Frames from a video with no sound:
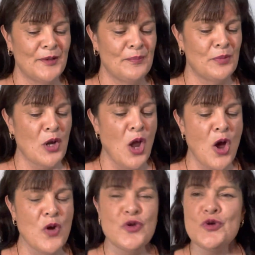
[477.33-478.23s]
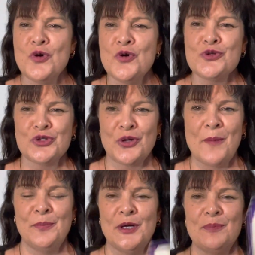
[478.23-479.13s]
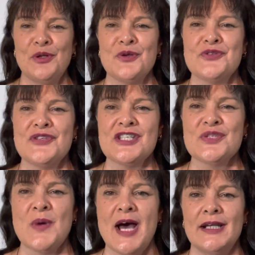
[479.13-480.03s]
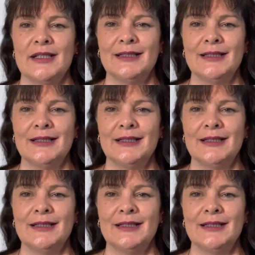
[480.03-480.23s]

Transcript: Blow your trumpet, because this one,